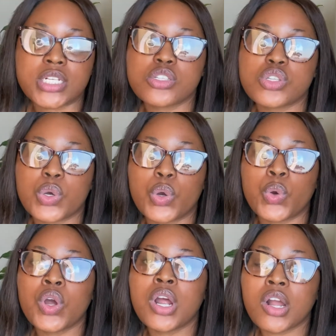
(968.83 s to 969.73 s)
So
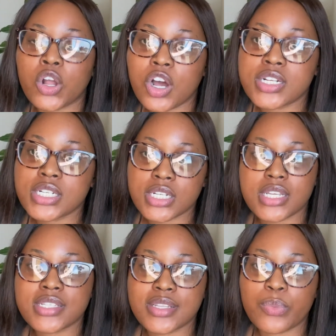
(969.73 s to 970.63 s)
cotton
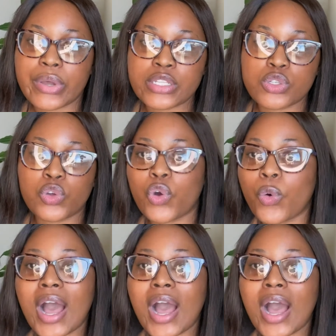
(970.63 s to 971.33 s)
is the way to go.